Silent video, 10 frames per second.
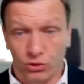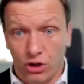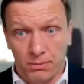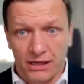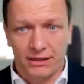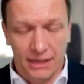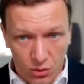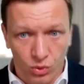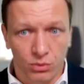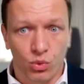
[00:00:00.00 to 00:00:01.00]
top line data
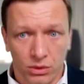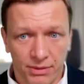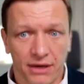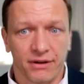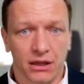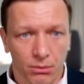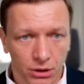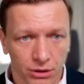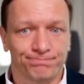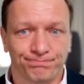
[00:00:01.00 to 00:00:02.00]
will be
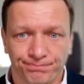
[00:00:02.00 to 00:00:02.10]
available.